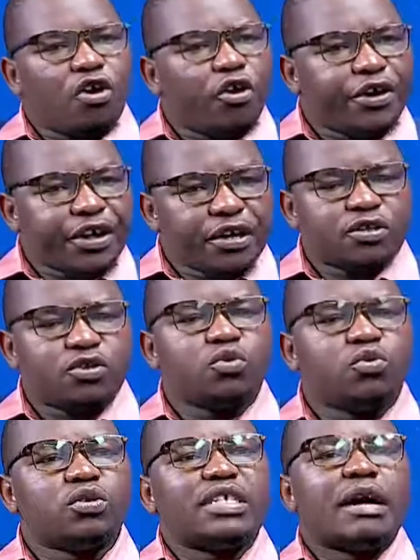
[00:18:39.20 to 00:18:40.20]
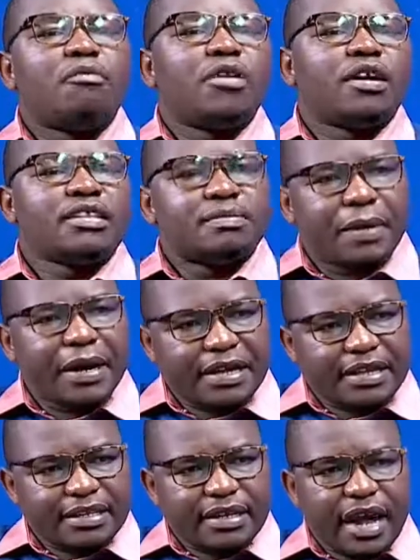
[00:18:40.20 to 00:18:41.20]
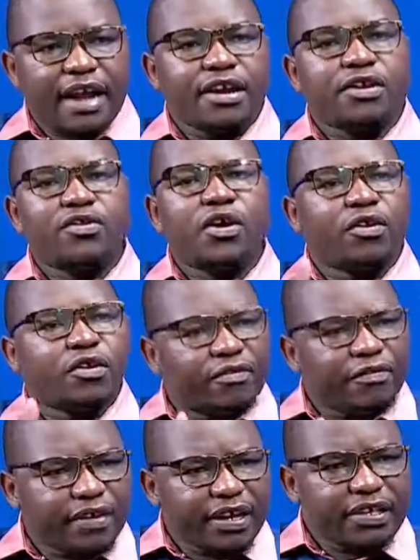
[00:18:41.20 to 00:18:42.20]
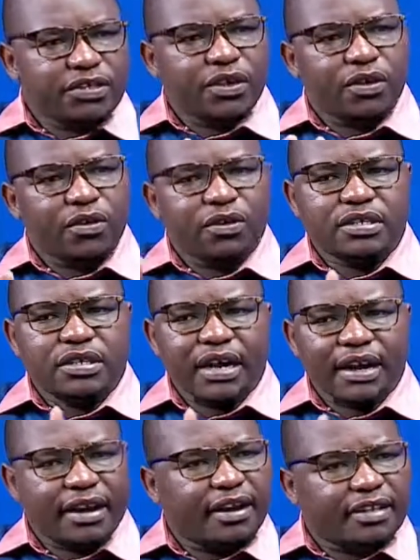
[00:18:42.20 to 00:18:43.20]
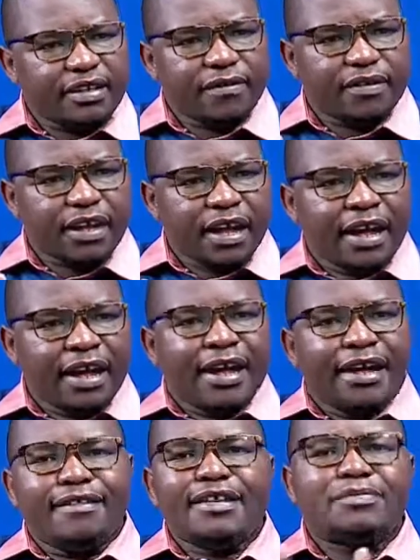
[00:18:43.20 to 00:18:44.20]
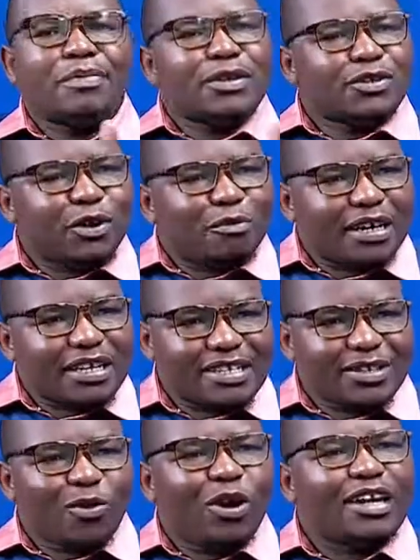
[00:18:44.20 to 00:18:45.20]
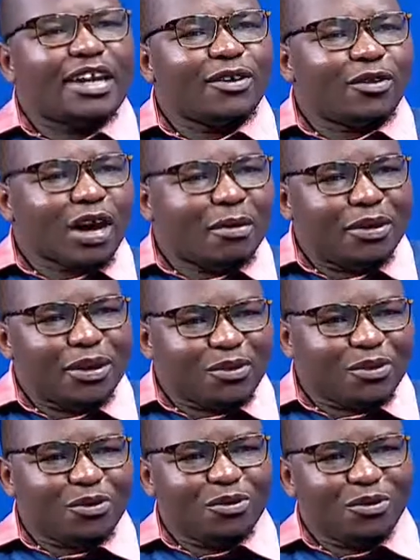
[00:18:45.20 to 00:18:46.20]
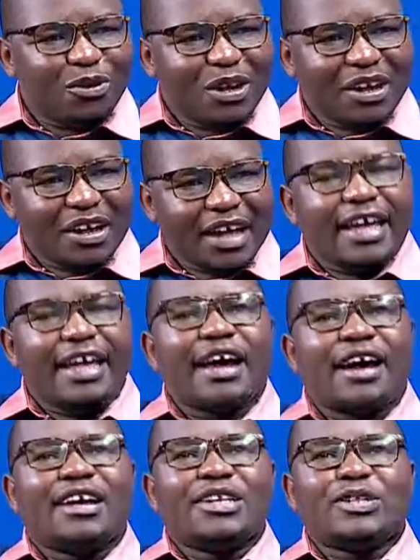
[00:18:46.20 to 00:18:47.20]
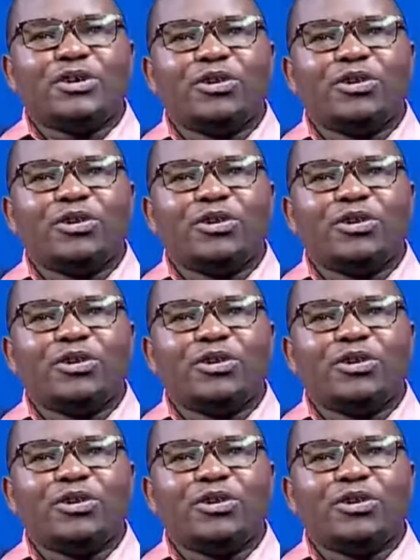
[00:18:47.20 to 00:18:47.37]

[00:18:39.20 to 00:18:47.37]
going to someone's place and you're not friends, you're not relatives. This person must know what are you coming to do. Yeah,